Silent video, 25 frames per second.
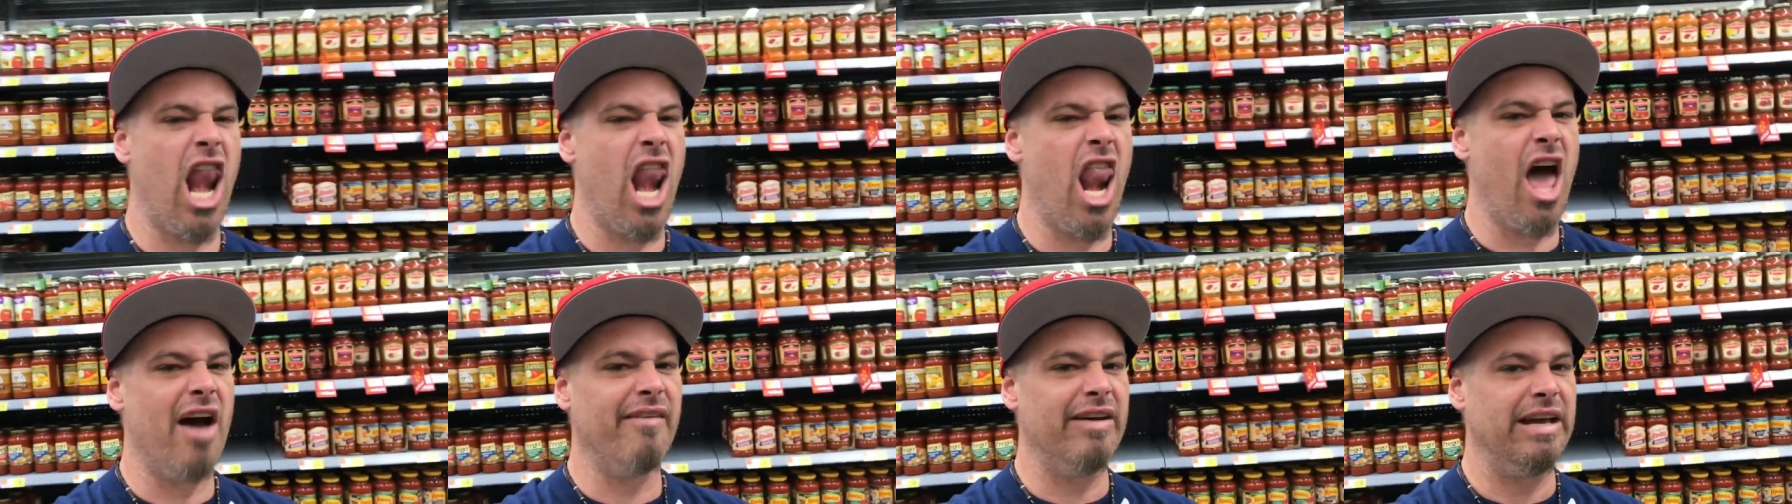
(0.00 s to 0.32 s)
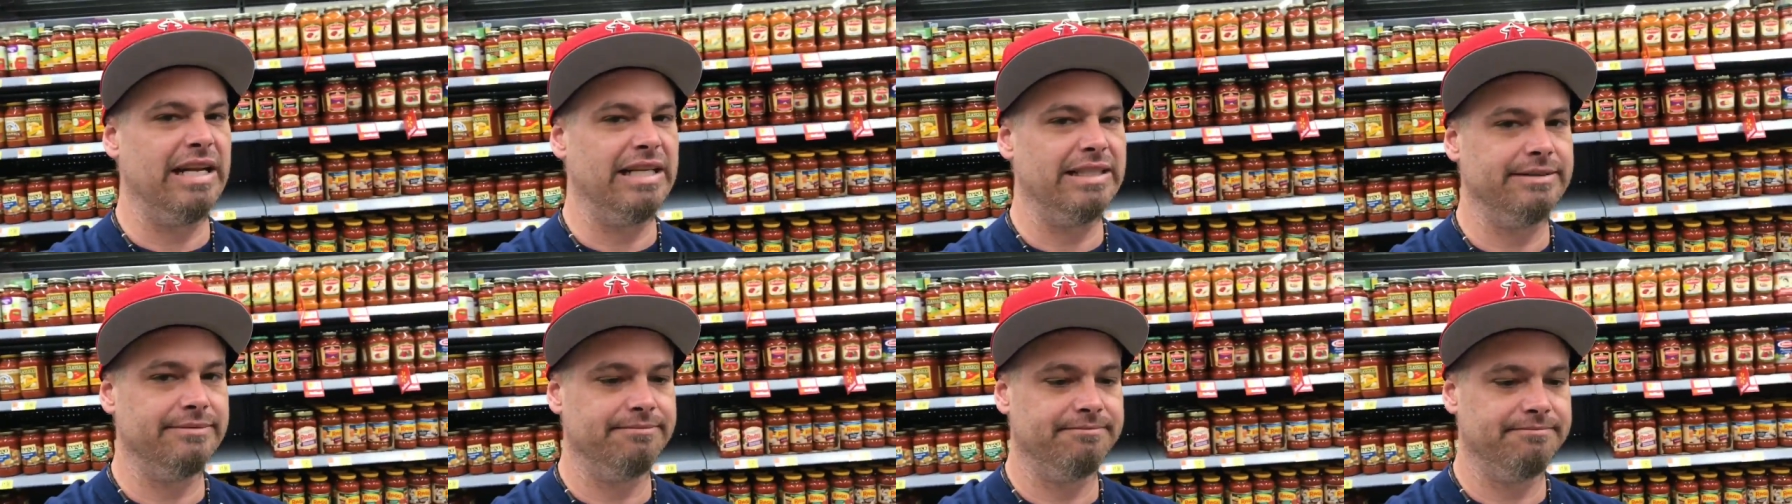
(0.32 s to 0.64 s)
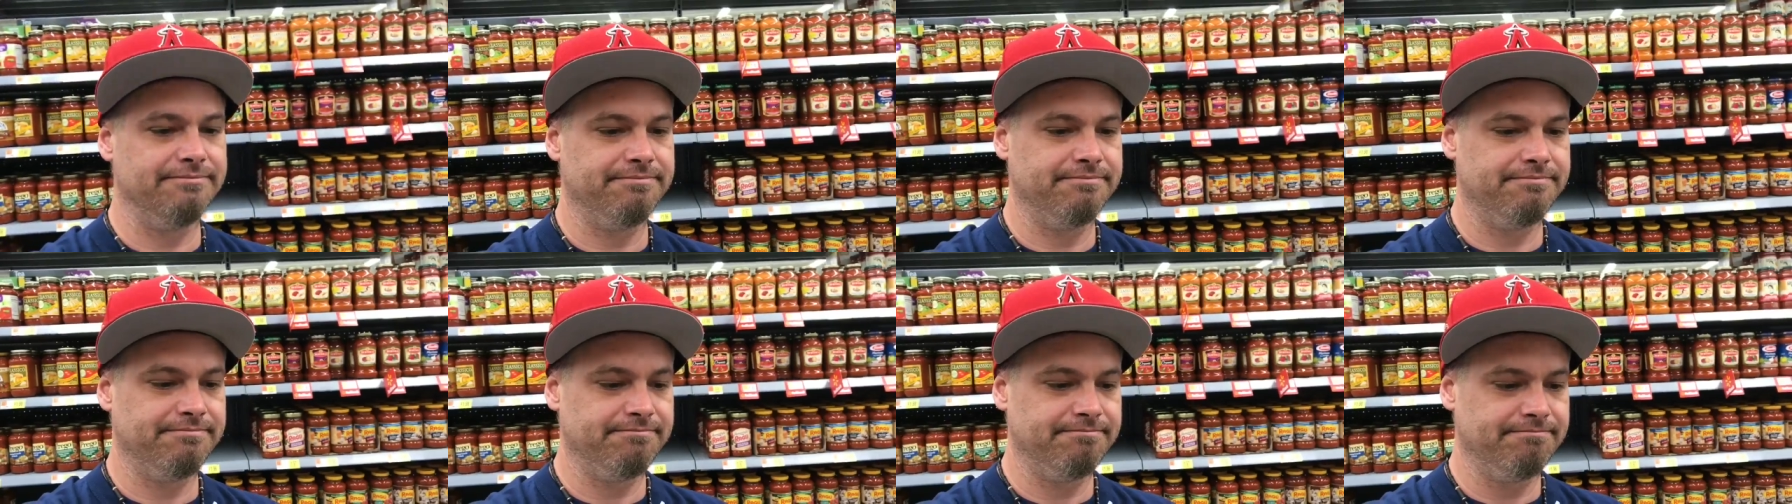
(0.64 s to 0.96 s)
Love it.
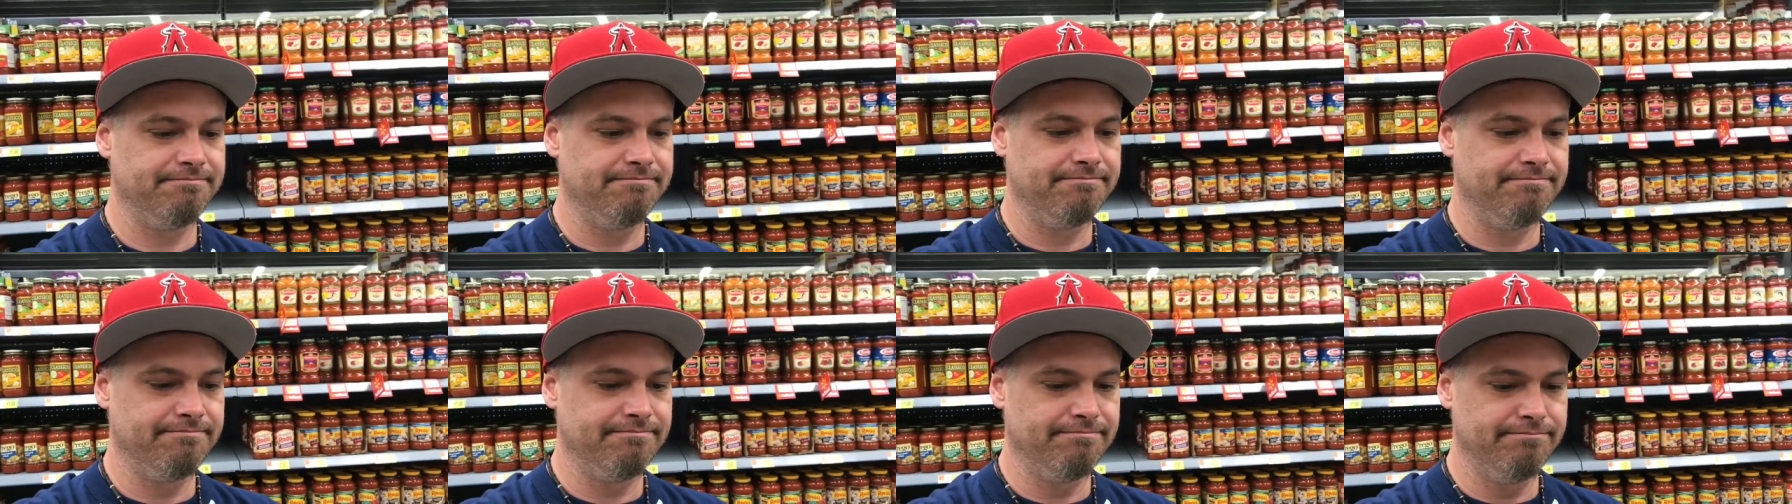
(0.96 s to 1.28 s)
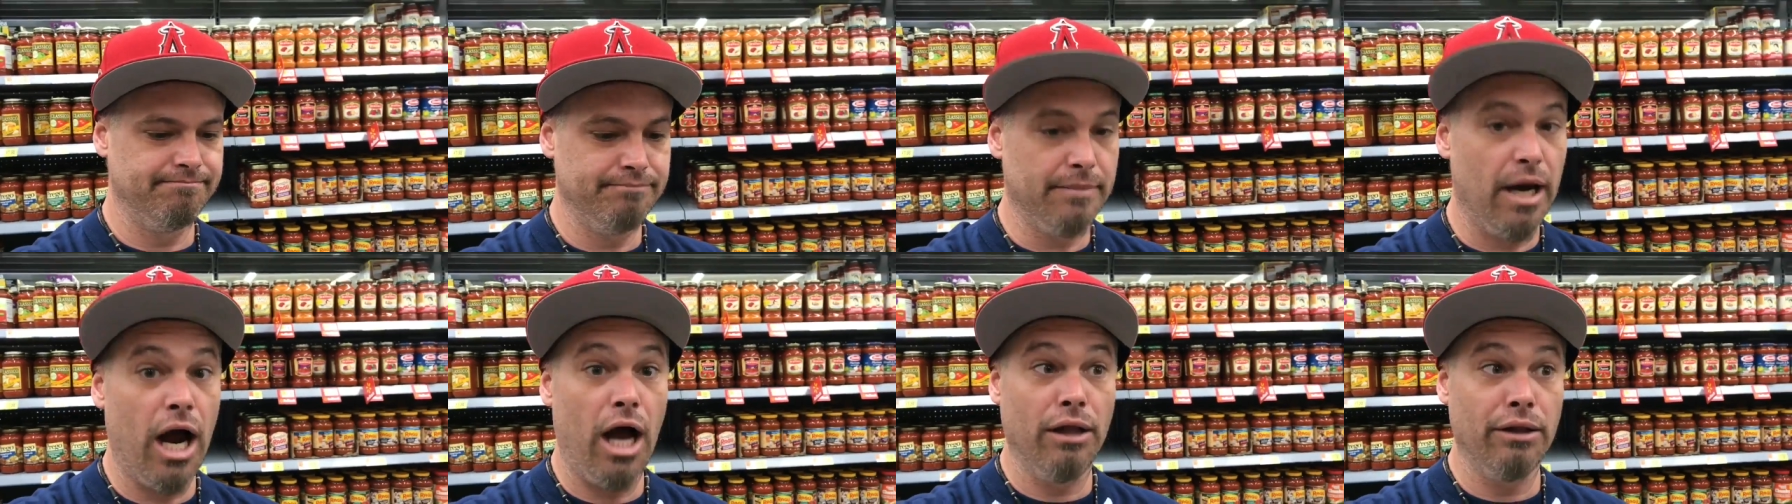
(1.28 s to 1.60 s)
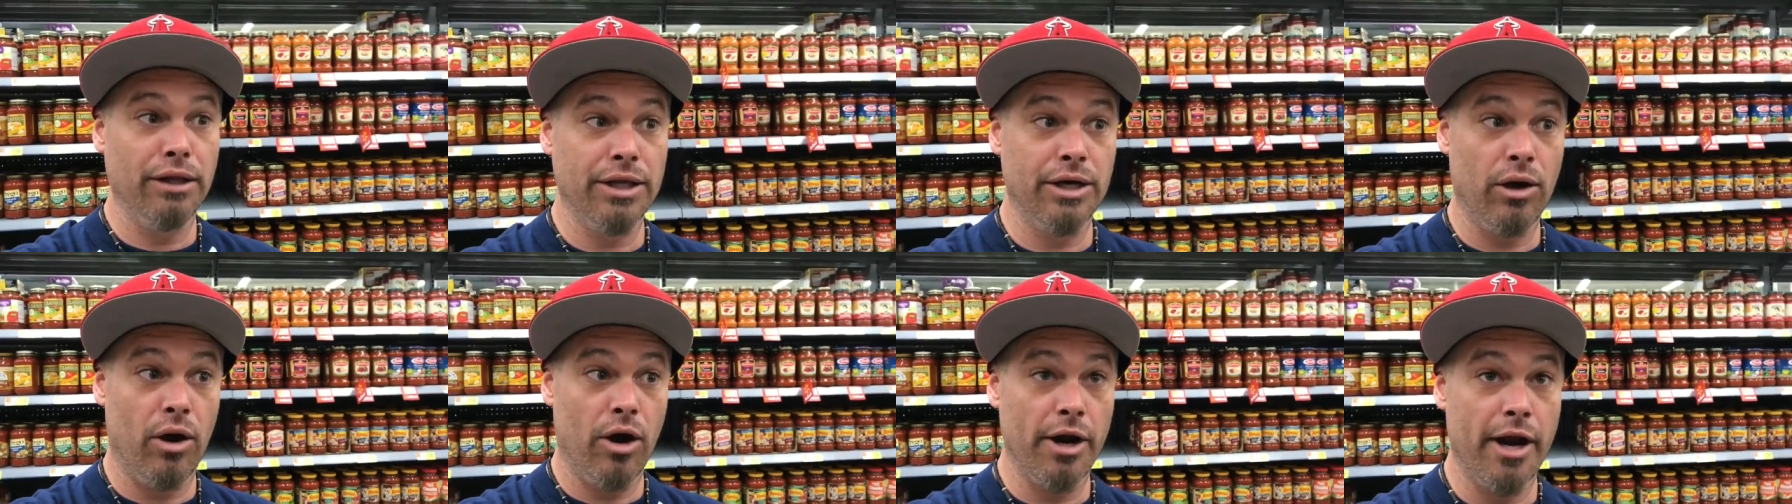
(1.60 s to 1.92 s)

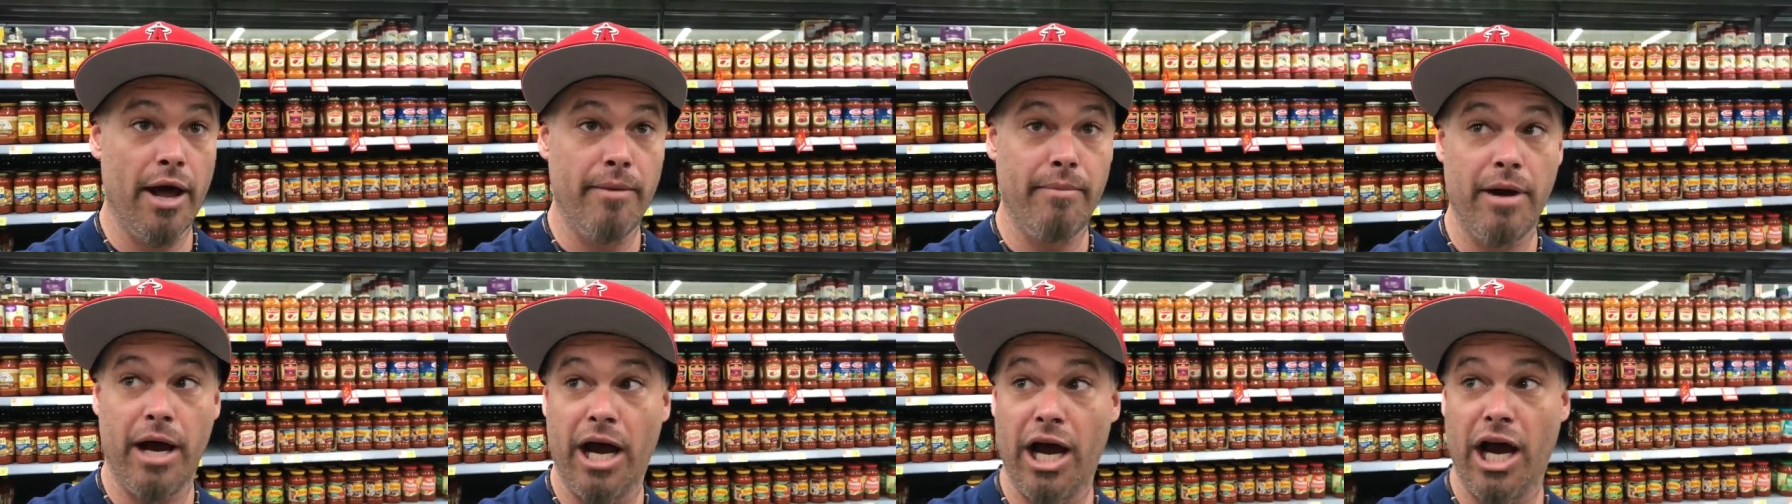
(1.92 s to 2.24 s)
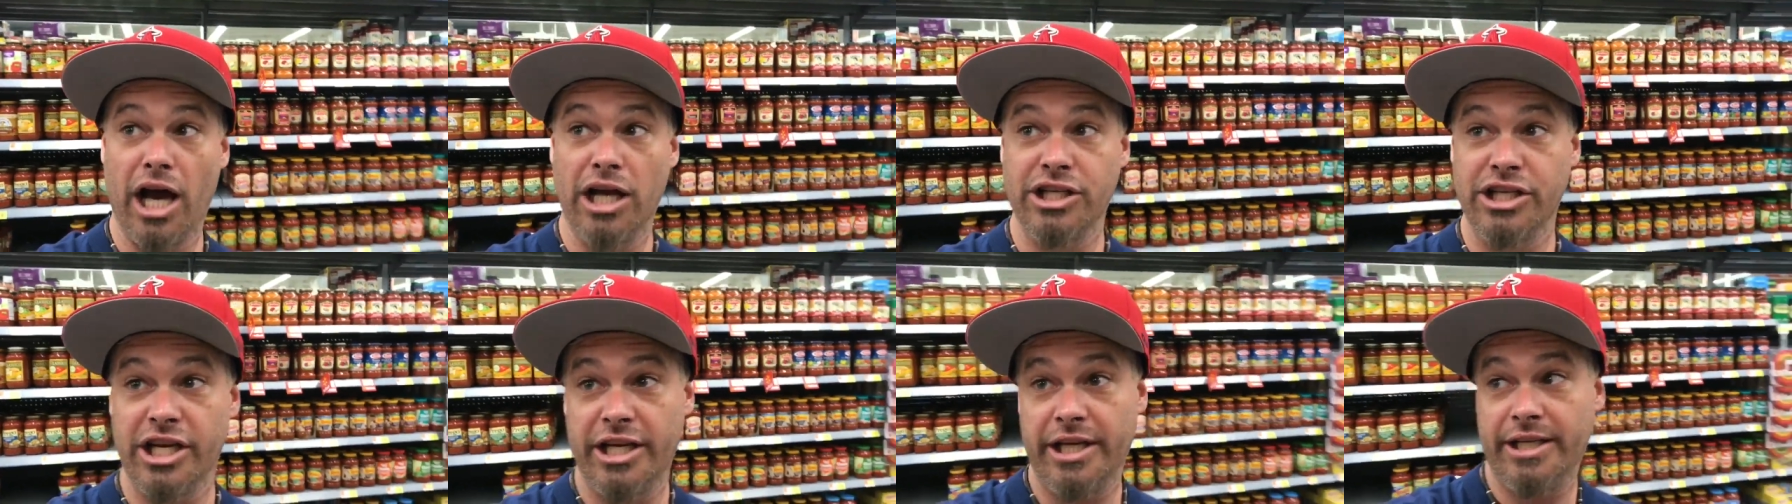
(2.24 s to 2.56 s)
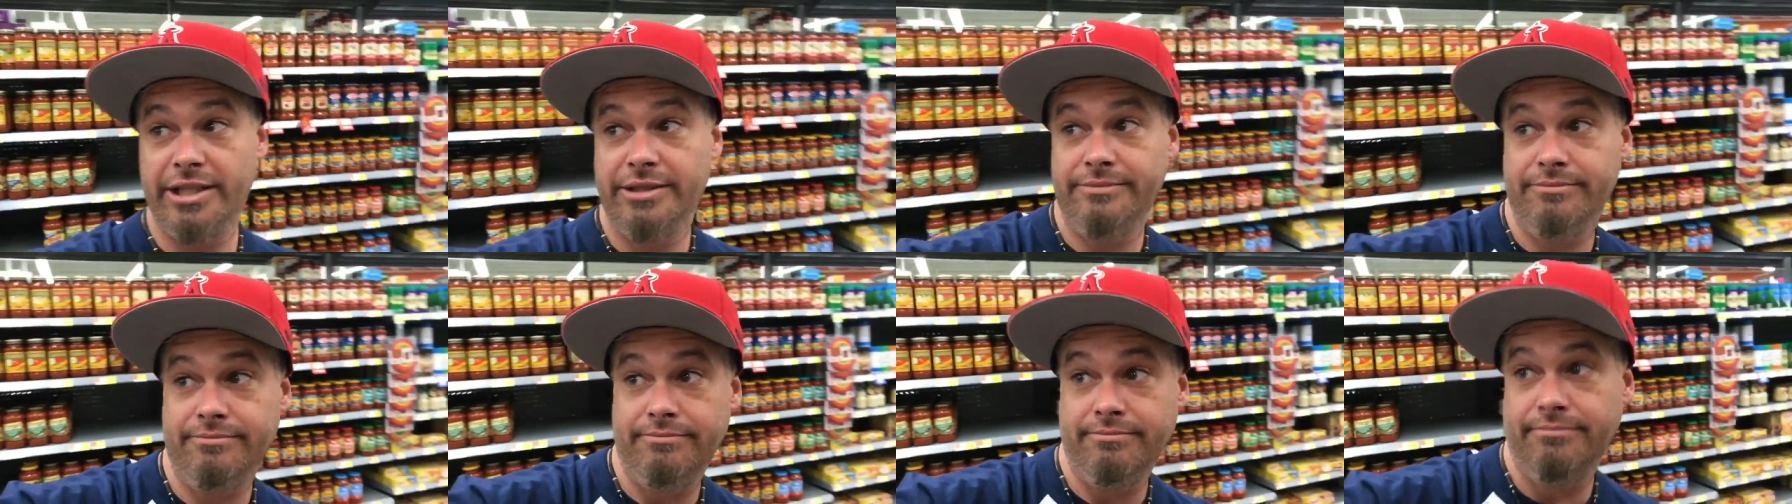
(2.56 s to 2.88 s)
Falling on a
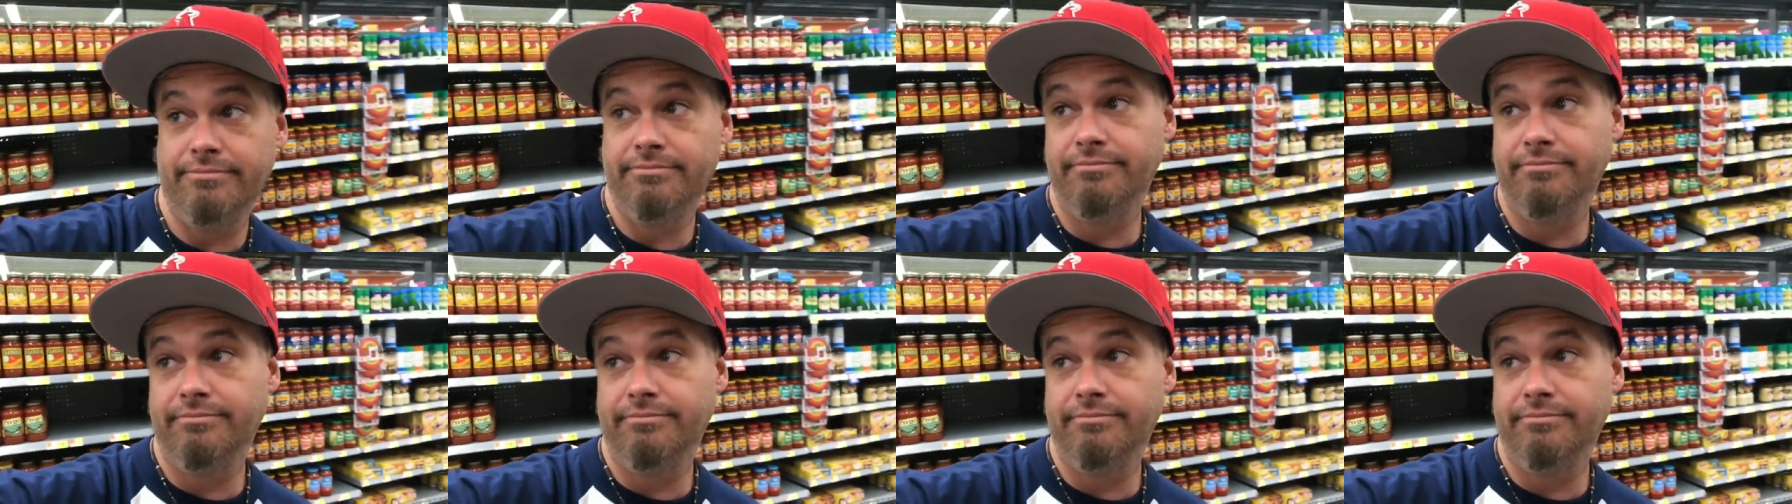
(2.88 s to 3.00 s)
budget.